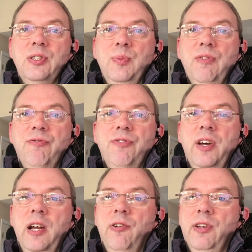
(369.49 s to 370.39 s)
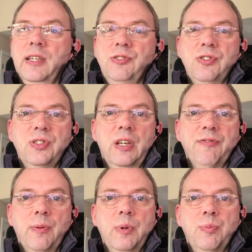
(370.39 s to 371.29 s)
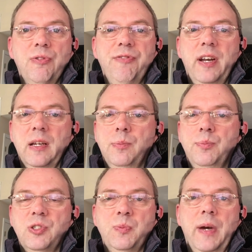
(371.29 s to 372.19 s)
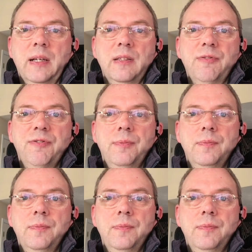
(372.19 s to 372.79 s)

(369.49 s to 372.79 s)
to be very interesting from a prophetic perspective.